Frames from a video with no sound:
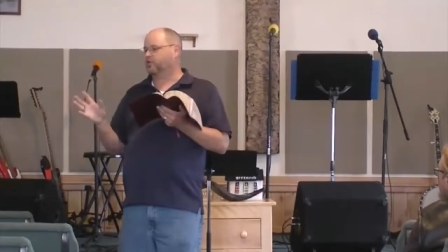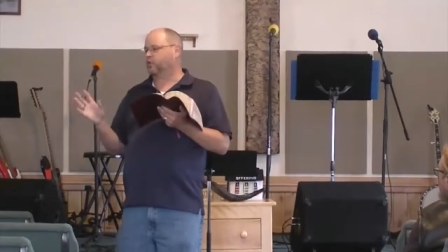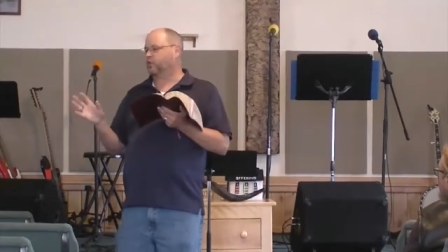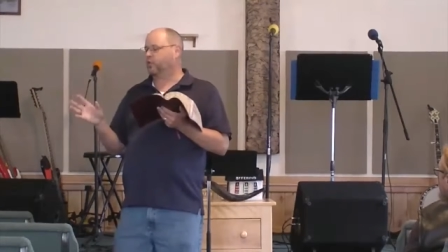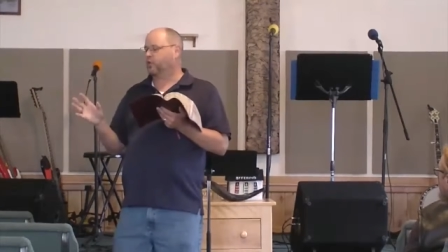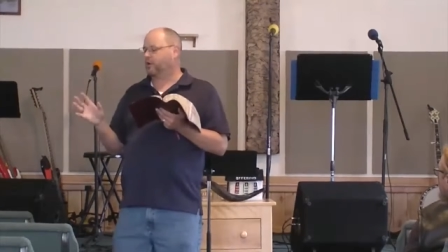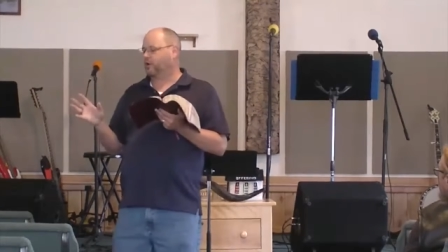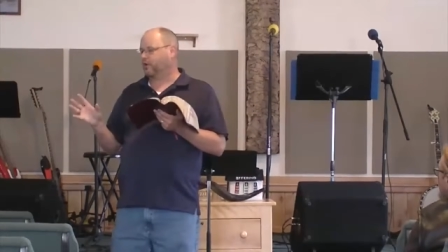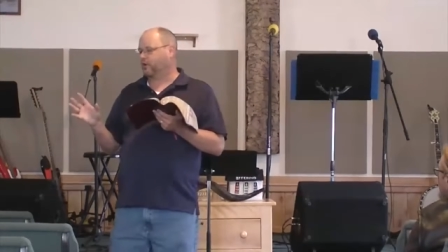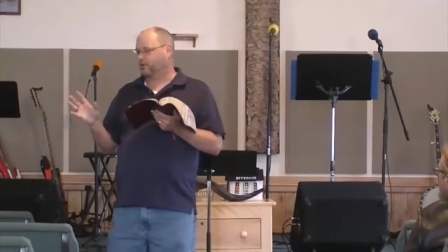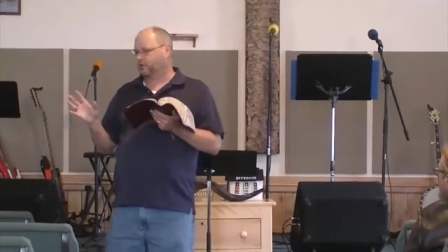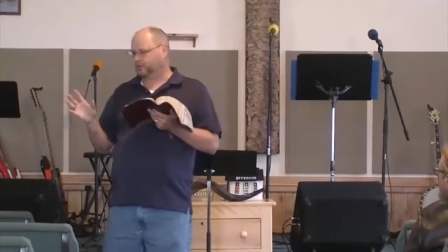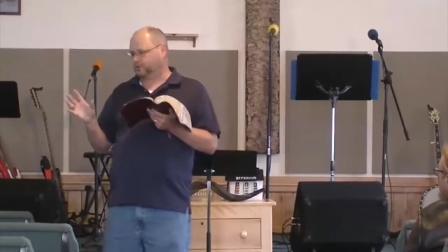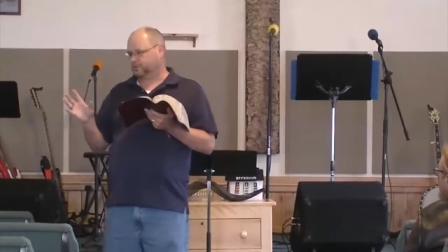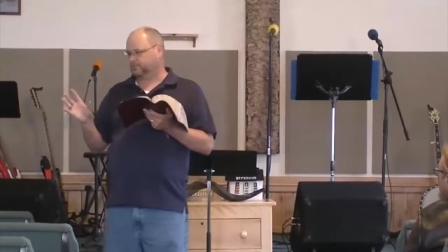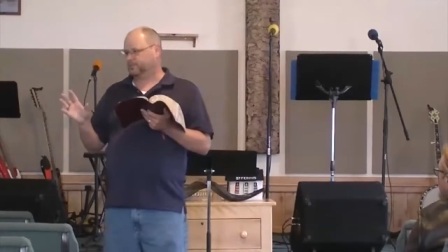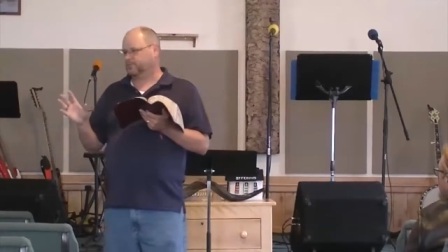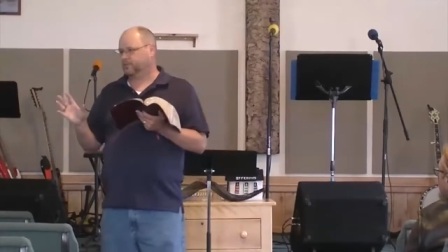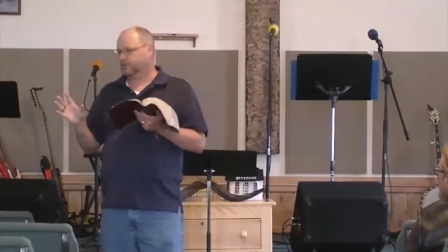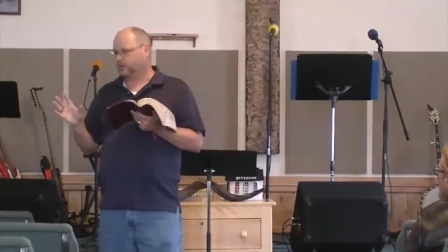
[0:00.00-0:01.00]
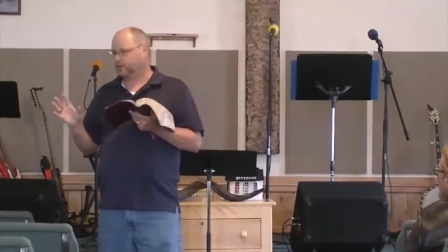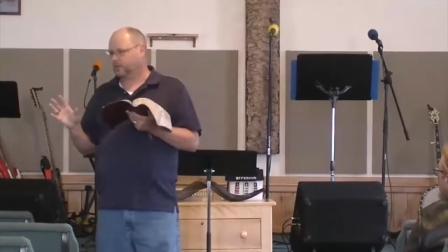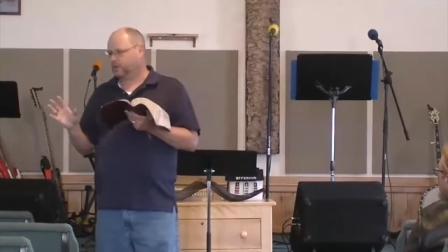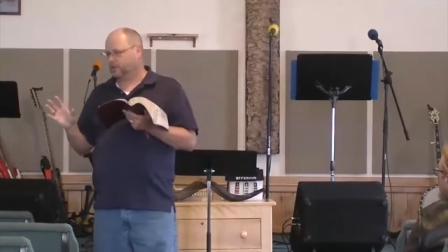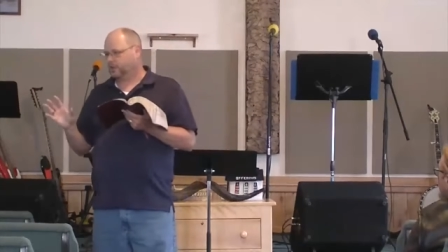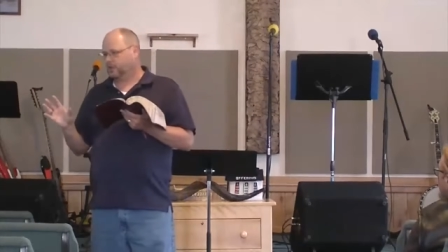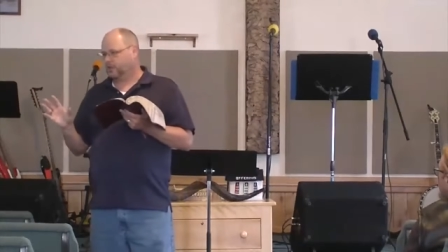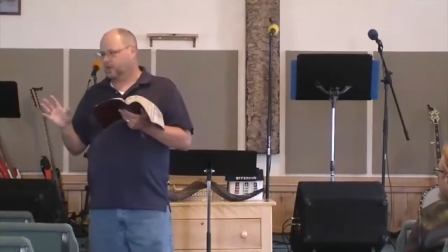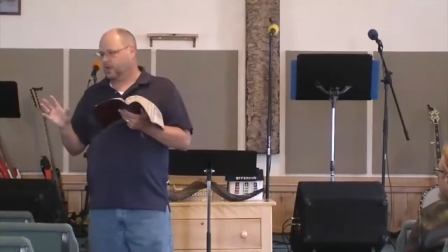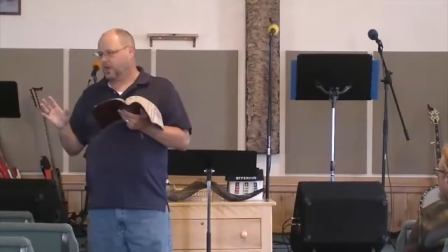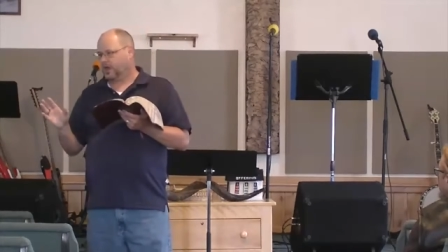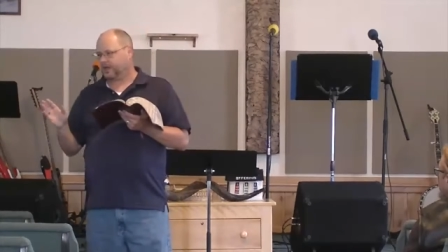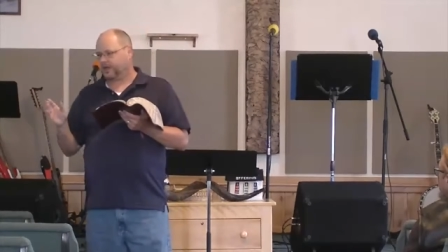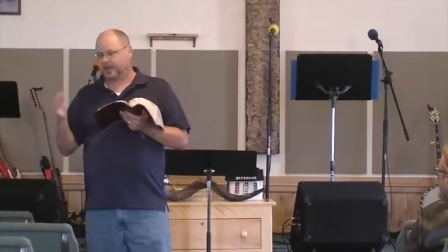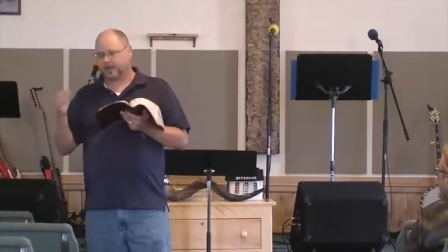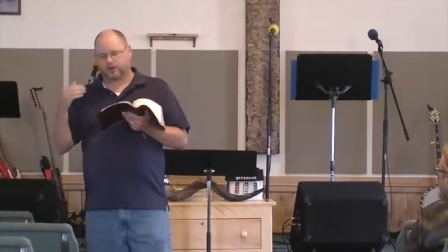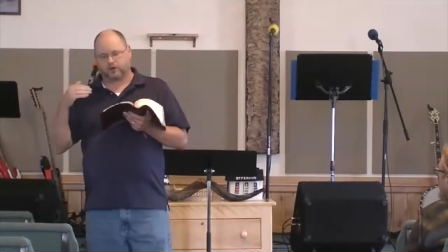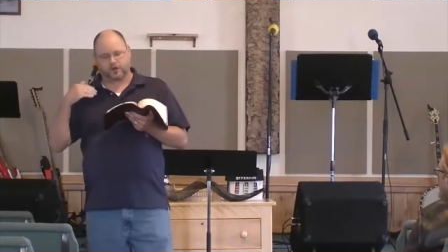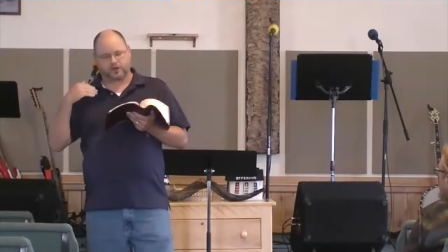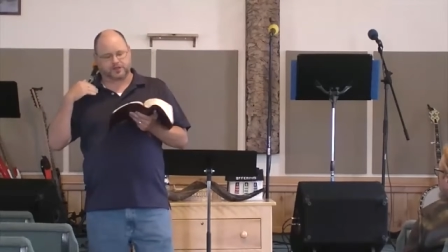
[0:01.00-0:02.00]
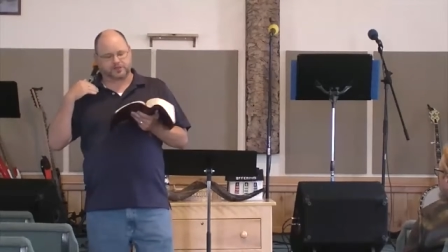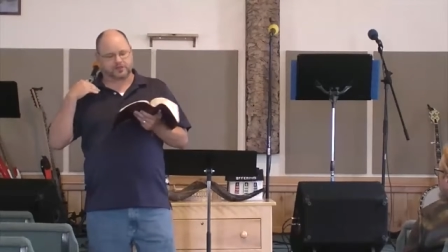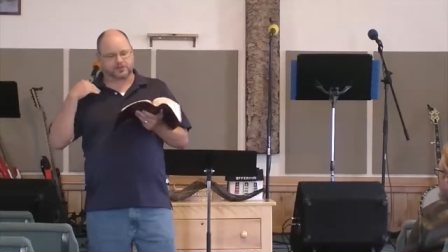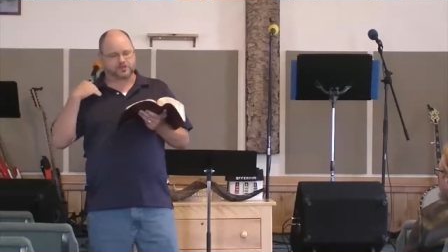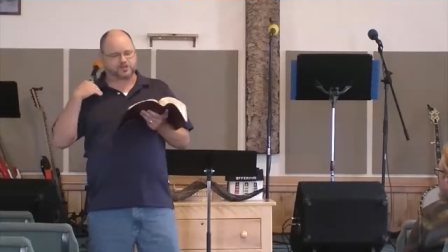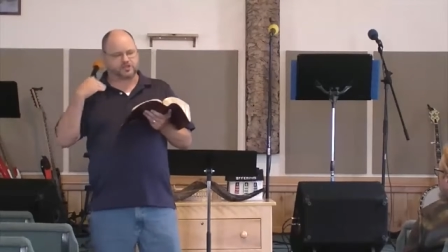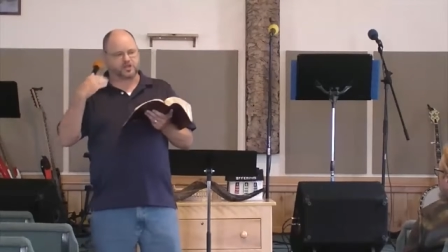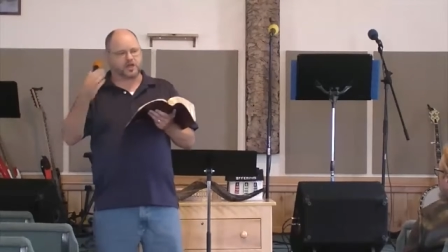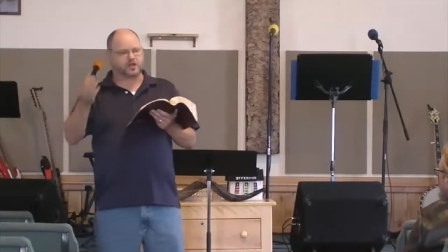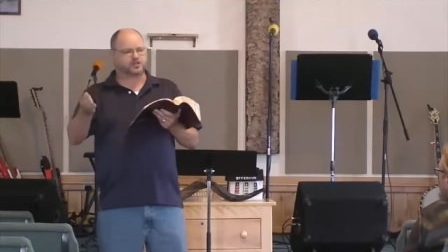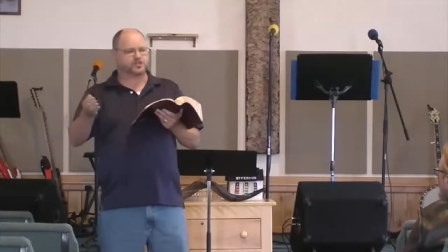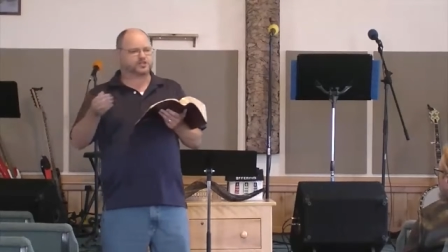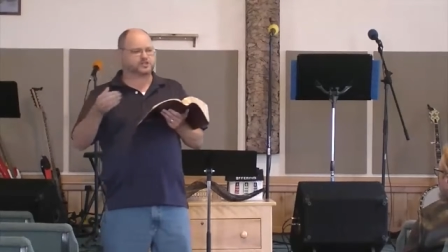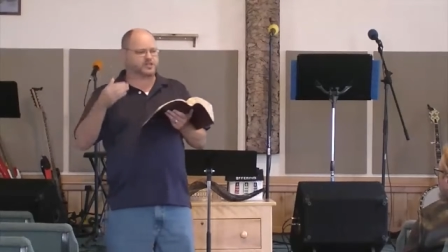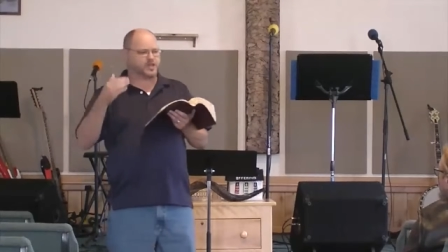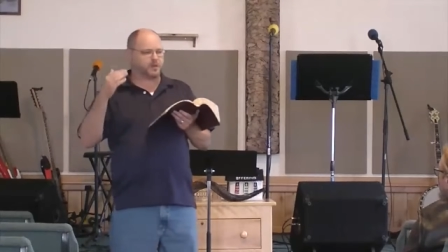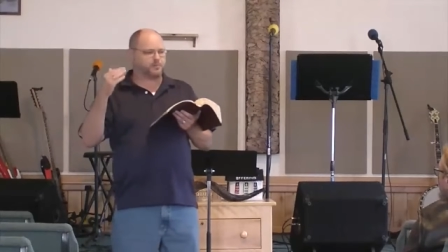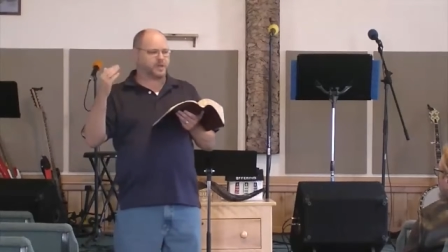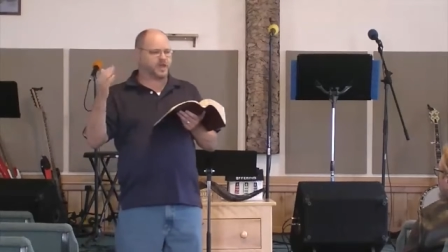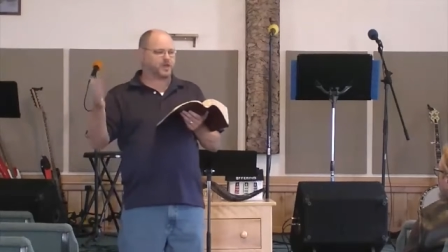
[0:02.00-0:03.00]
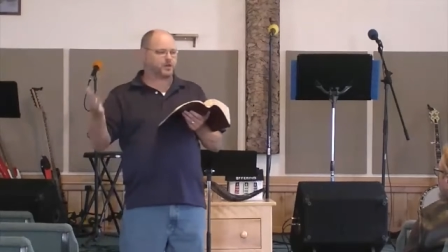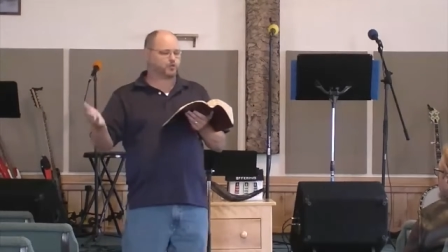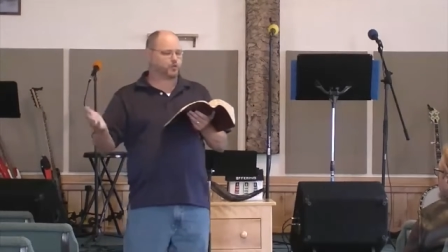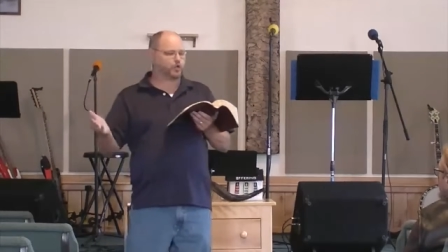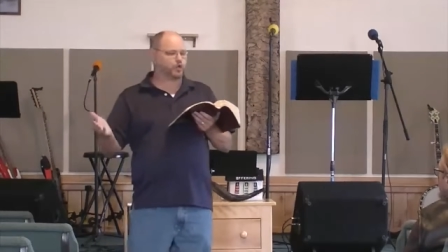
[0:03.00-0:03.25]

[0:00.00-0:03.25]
in the world, and I look at the judges that make